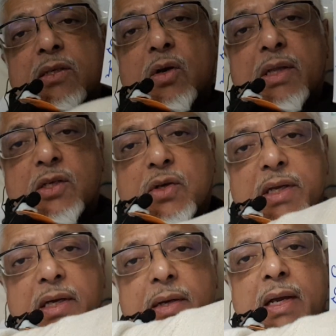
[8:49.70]
us look at this one
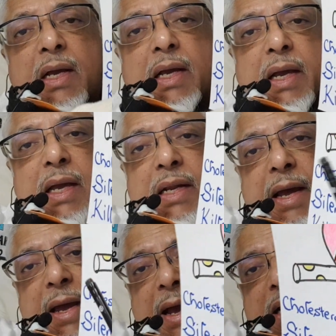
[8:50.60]
here. In
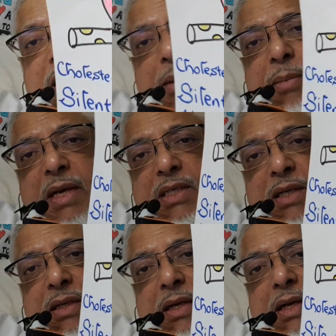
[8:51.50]
a healthy
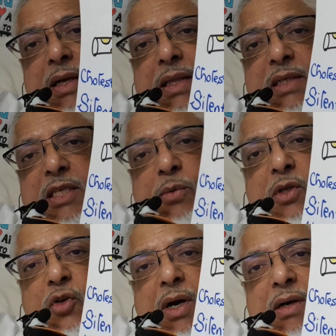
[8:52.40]
patient, this is
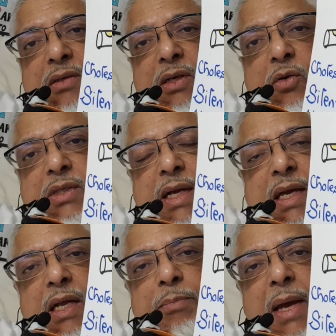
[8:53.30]
what your artery looks like.
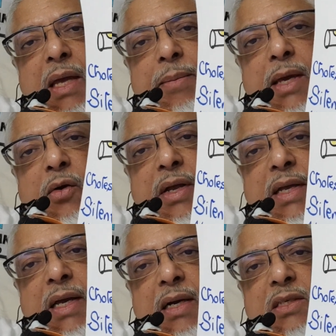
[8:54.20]
In a baby or in a
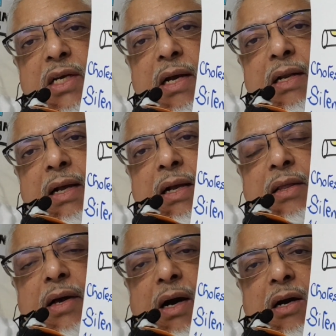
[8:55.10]
young child,
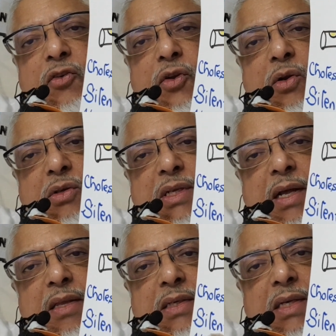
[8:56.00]
the artery looks
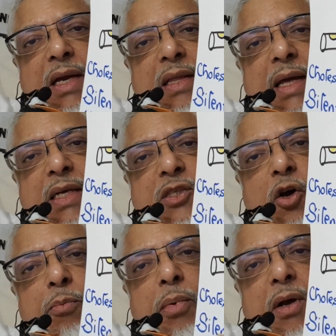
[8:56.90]
like this. There's
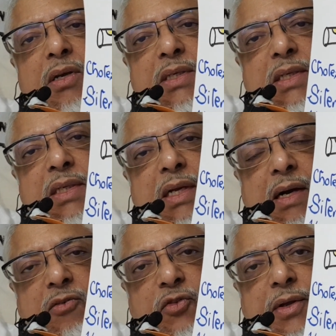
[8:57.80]
no blockages in the
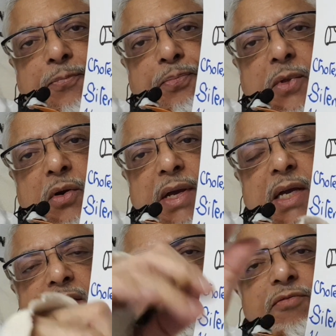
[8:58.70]
artery. Okay,
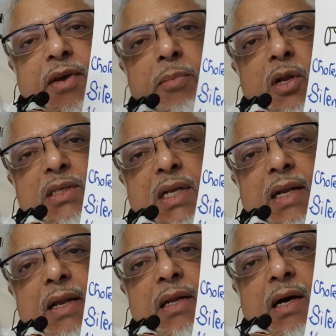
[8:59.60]
it's a fabulously
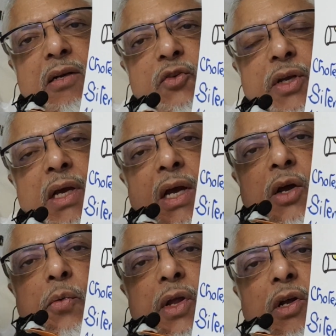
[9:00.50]
clean artery.
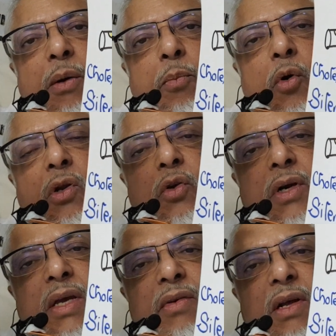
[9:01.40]
When you're born, you're
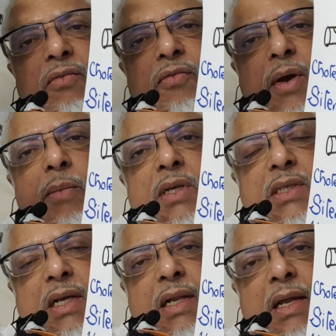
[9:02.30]
given a
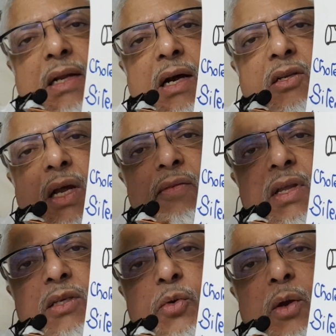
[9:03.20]
fabulously clean artery.
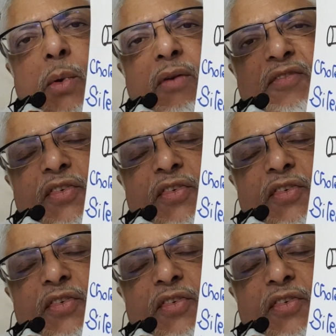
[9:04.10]
Everything's going well.